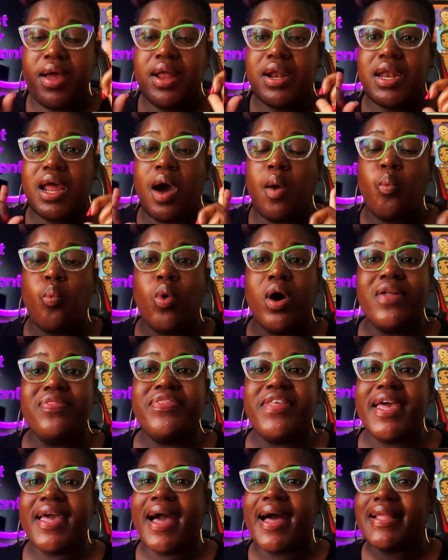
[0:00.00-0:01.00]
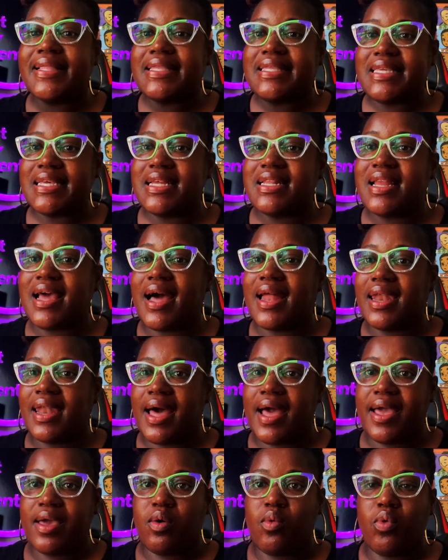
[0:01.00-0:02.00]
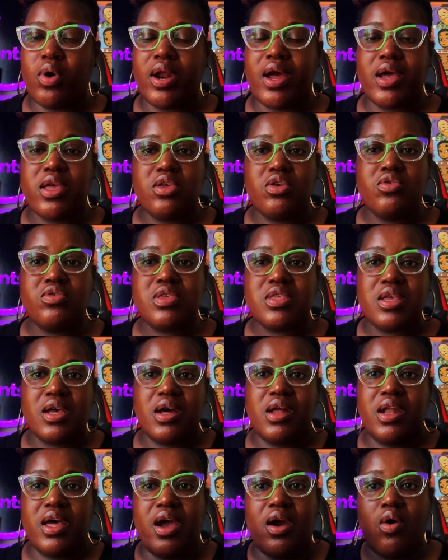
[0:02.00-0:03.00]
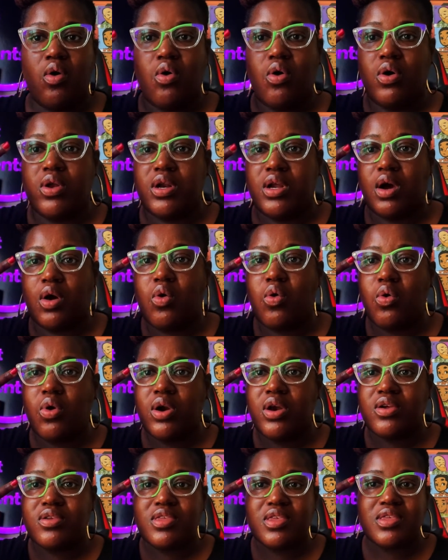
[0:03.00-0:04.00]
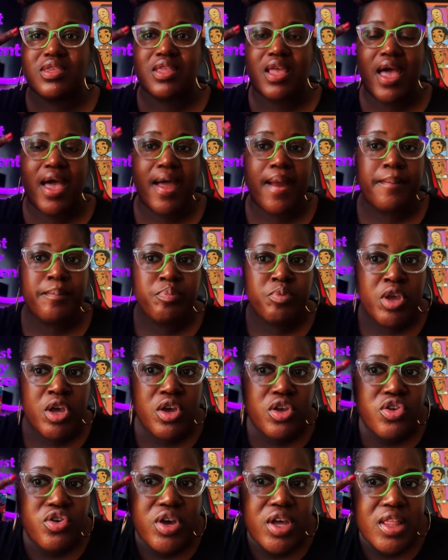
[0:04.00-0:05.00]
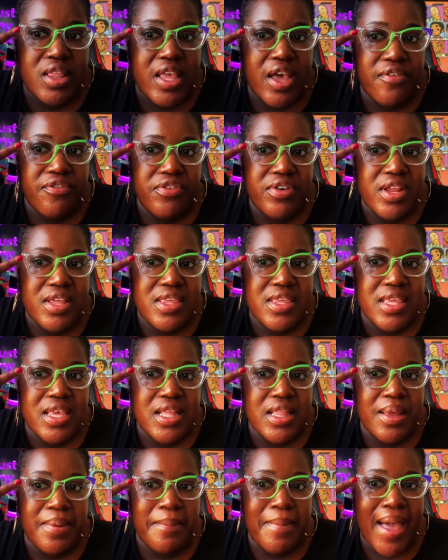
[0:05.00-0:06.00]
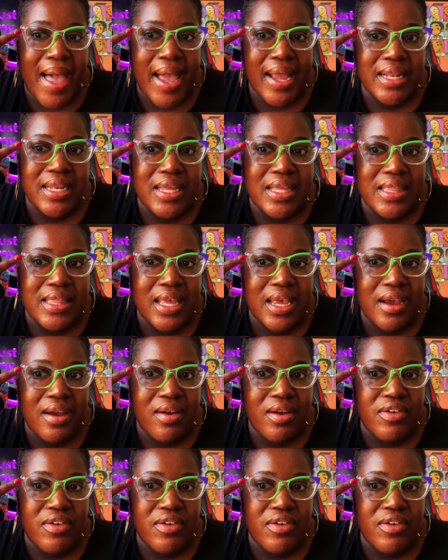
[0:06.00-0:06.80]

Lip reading: Now, one thing I did not like when I used the clear on the corners is that you could definitely see the magnet there.